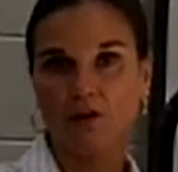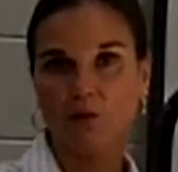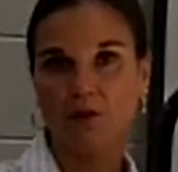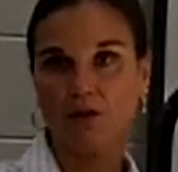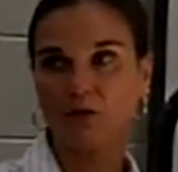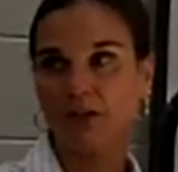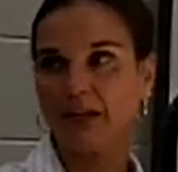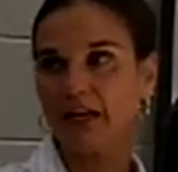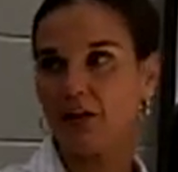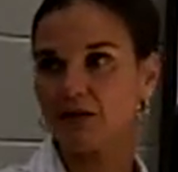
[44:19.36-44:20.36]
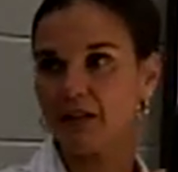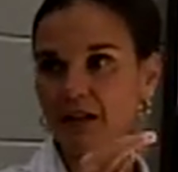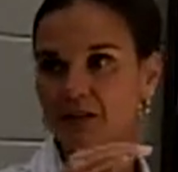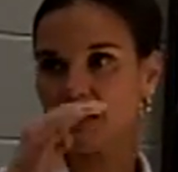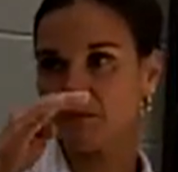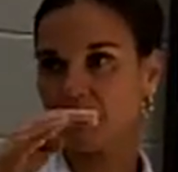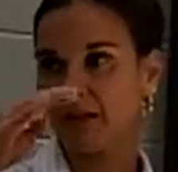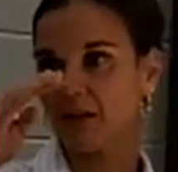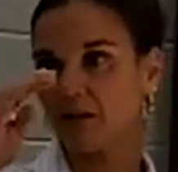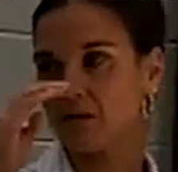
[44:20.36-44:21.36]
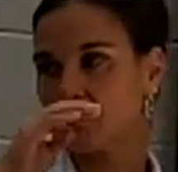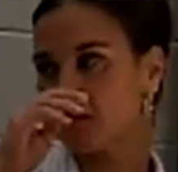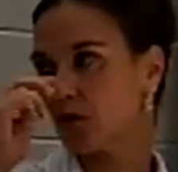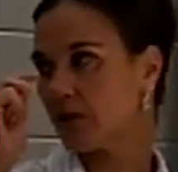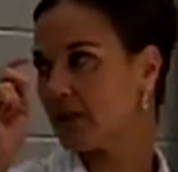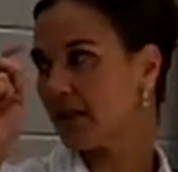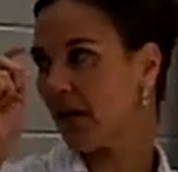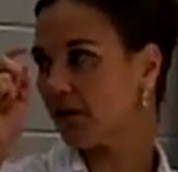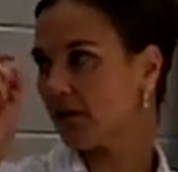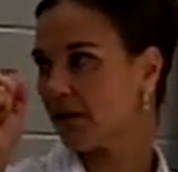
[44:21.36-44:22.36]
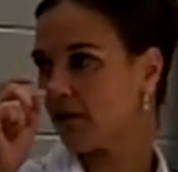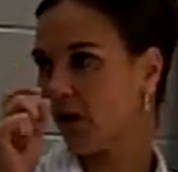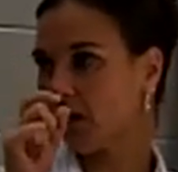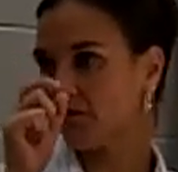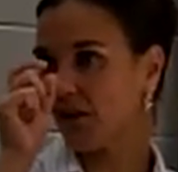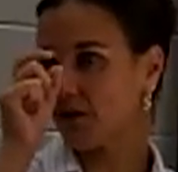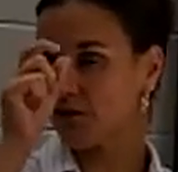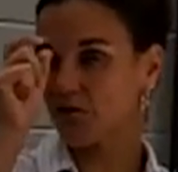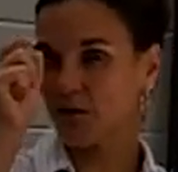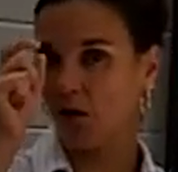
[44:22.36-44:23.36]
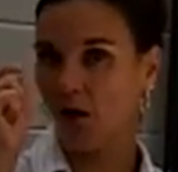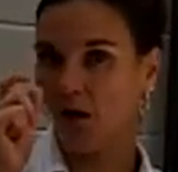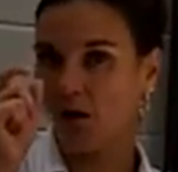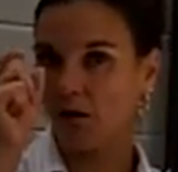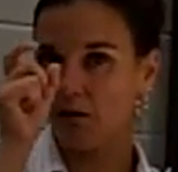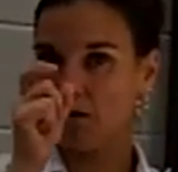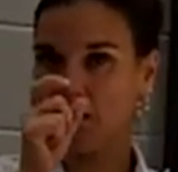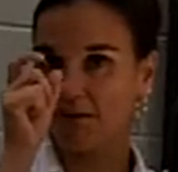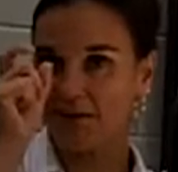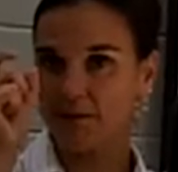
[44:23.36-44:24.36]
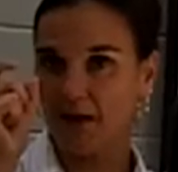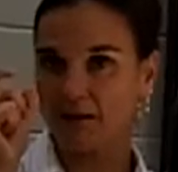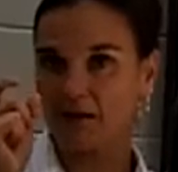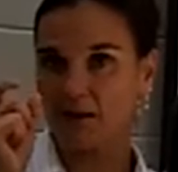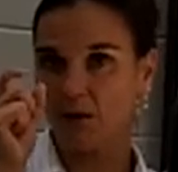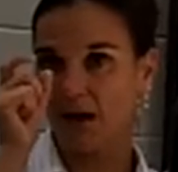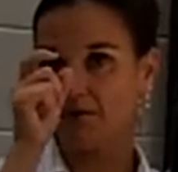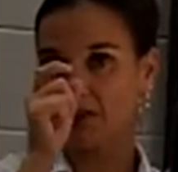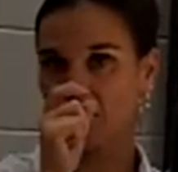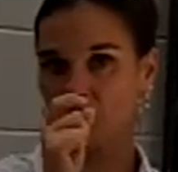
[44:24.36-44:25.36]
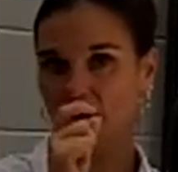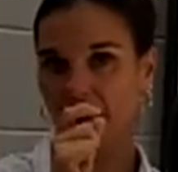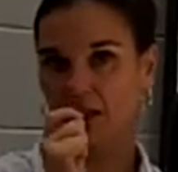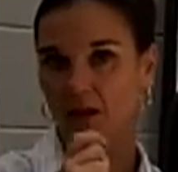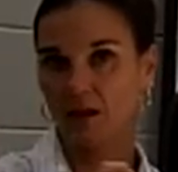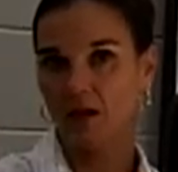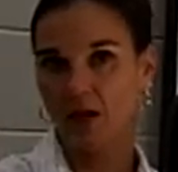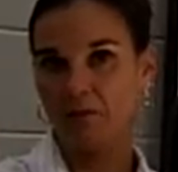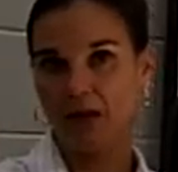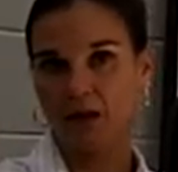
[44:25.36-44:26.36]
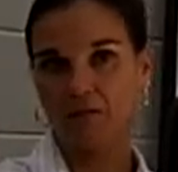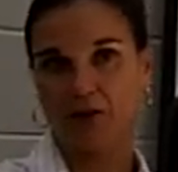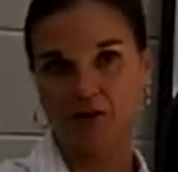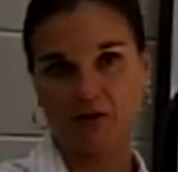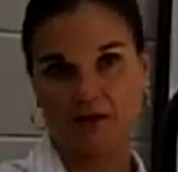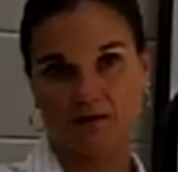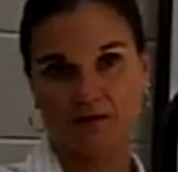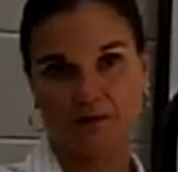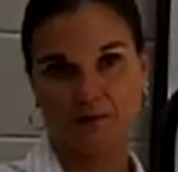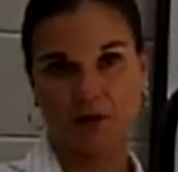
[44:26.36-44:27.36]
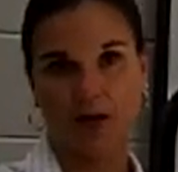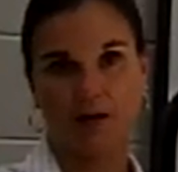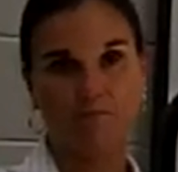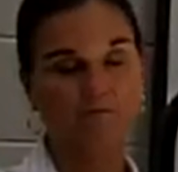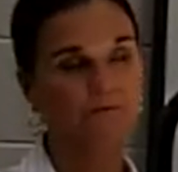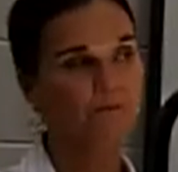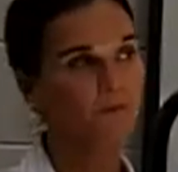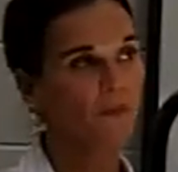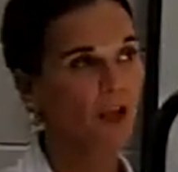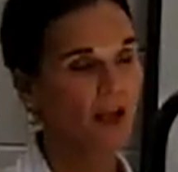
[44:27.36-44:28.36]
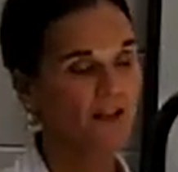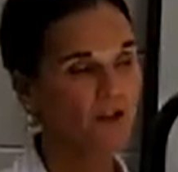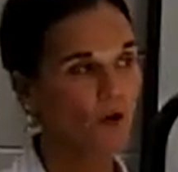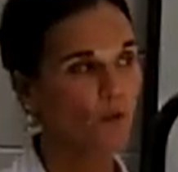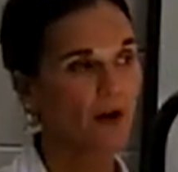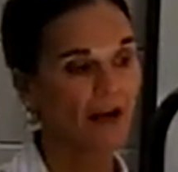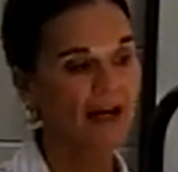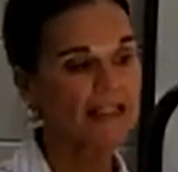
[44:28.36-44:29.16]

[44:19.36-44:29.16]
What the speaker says: So when you're looking at your TLC plates, you need to calculate the RF values for all the spots that you have in each lane and make comparisons, okay? And so what